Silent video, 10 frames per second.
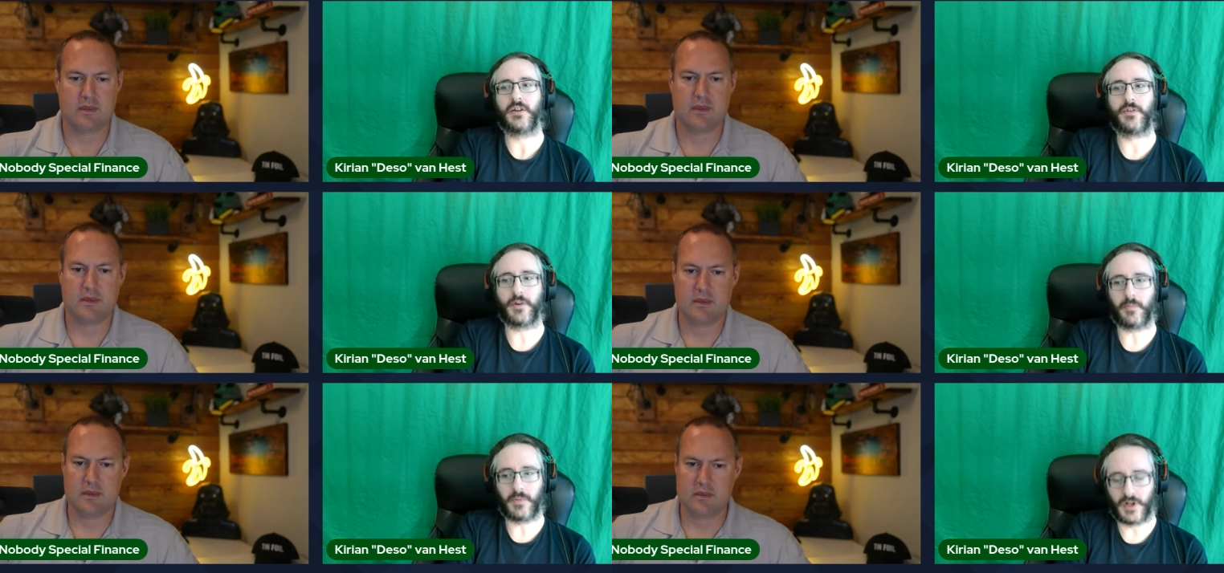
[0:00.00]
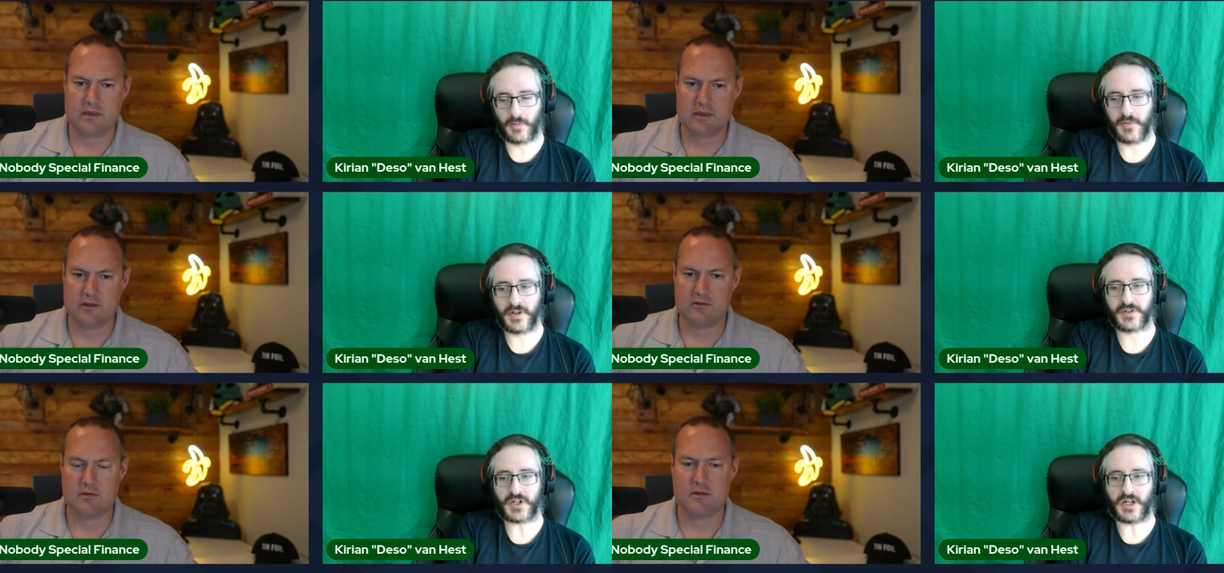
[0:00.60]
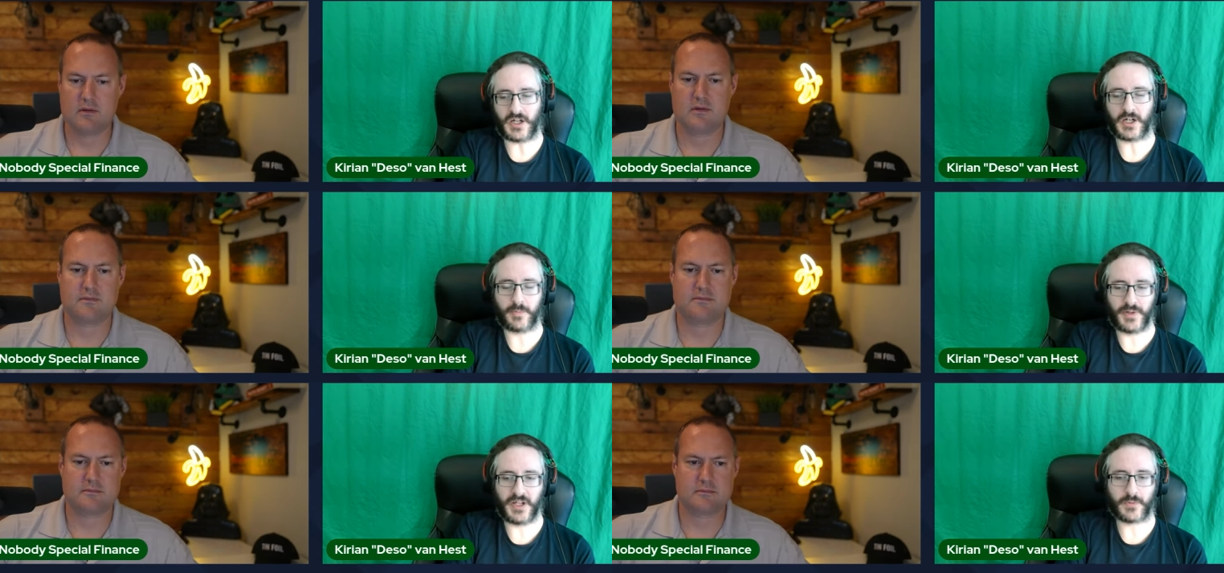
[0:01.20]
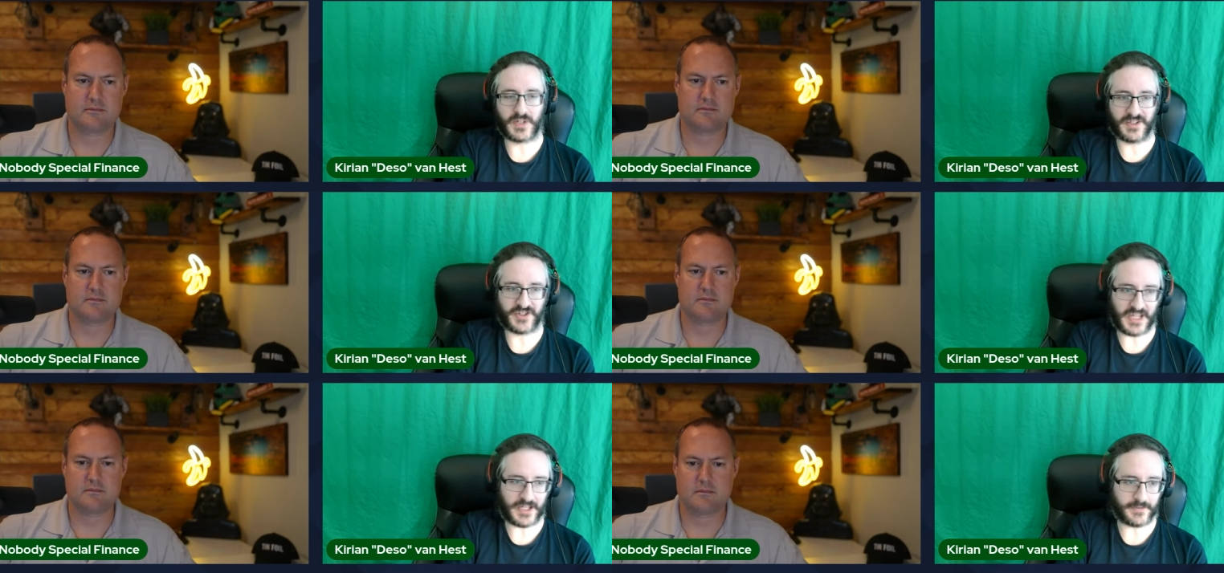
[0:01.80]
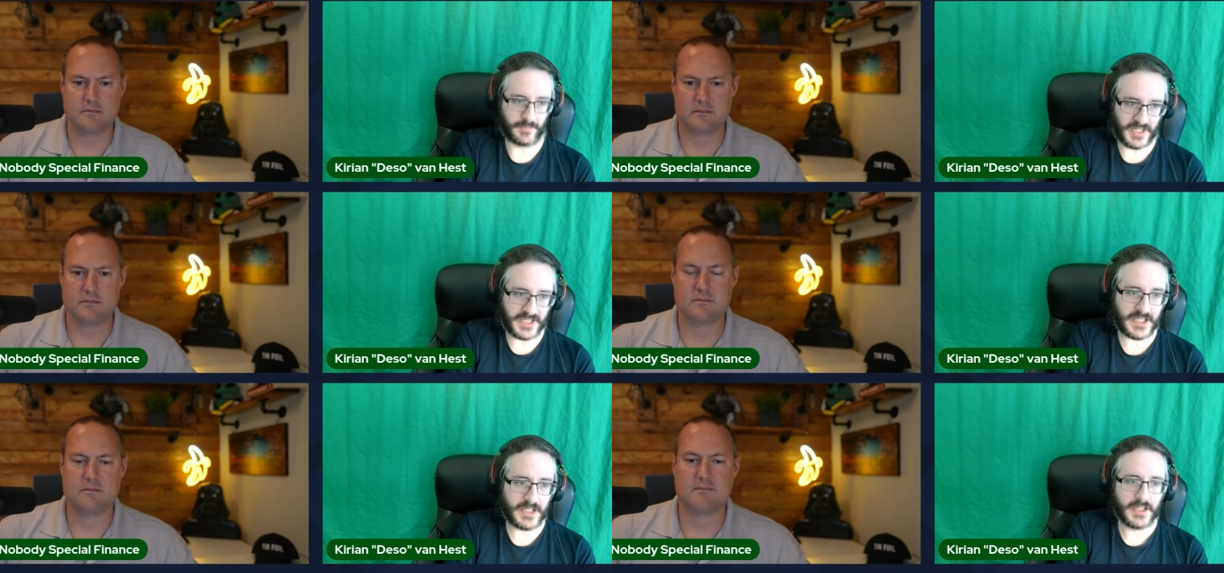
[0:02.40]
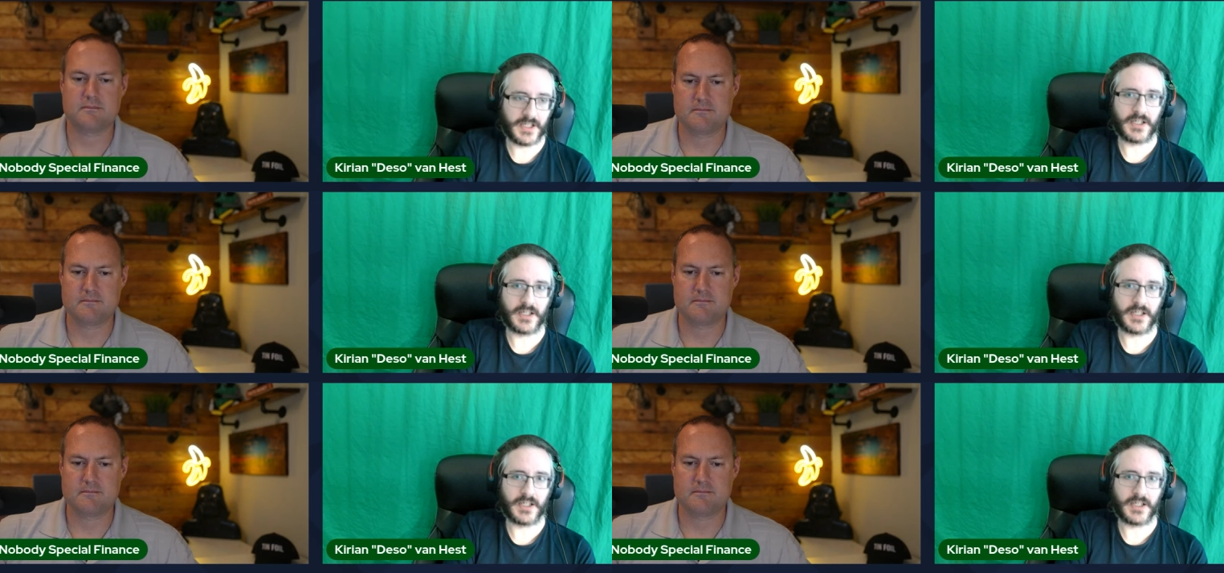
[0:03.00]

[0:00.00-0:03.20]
Speaker 1: the moment rrp runs out of money